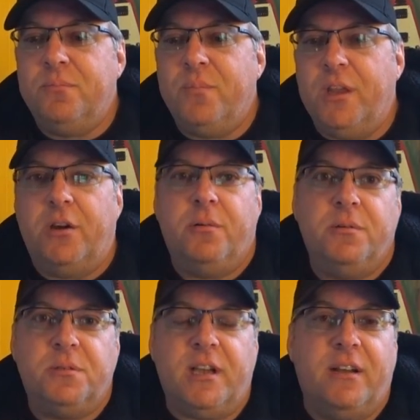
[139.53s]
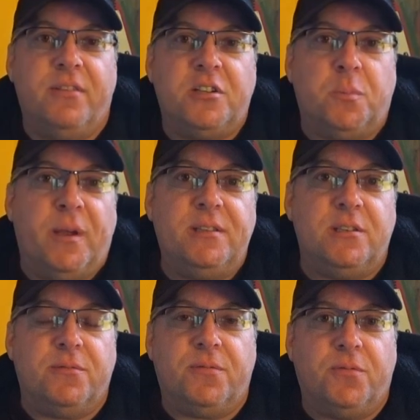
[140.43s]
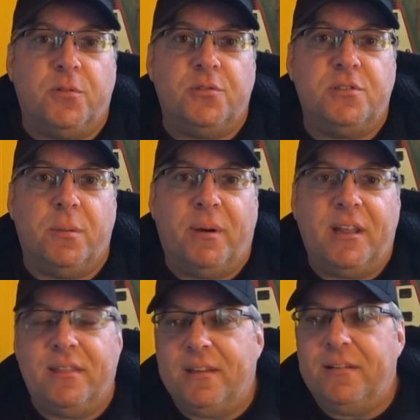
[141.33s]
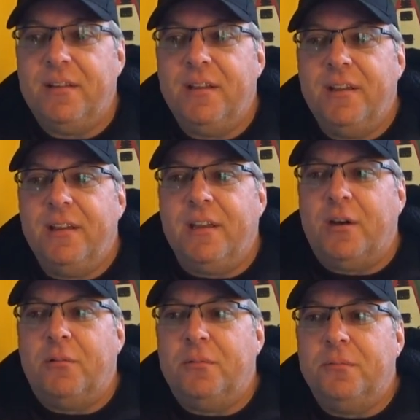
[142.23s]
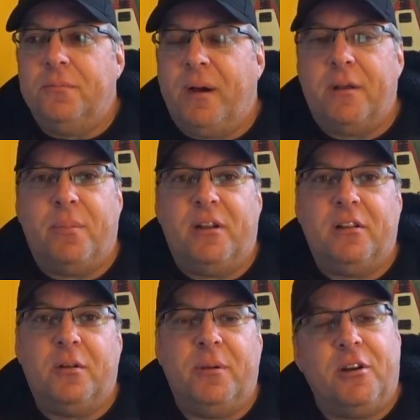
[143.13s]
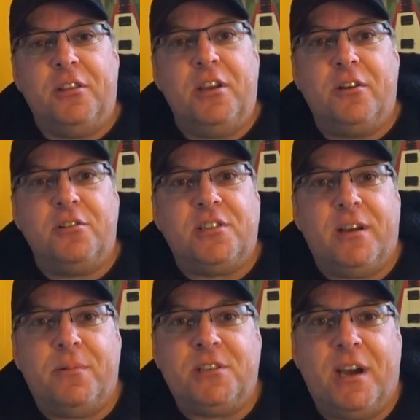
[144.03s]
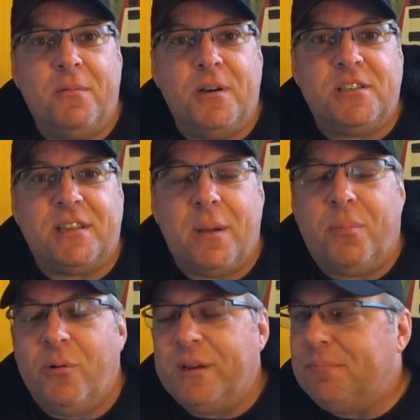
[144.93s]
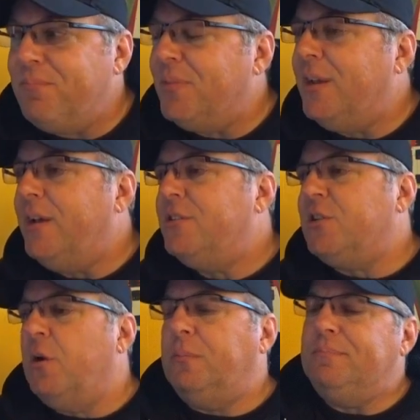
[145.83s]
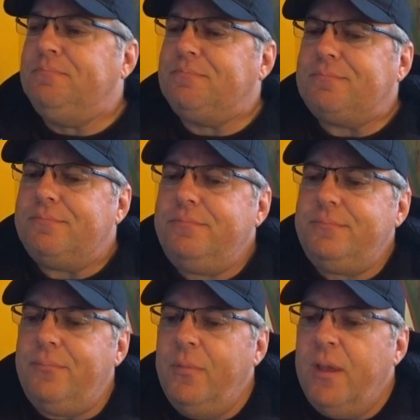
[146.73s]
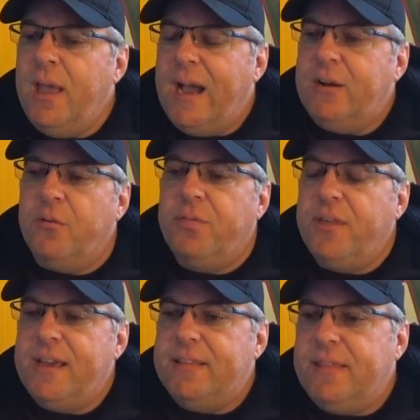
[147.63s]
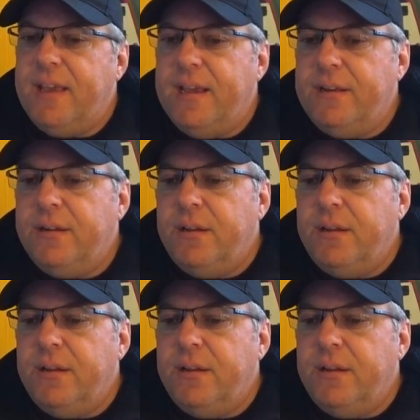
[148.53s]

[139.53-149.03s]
it was kind of expensive for somebody that, might have been a little bit on the younger side, which I was at that point. So I don't think that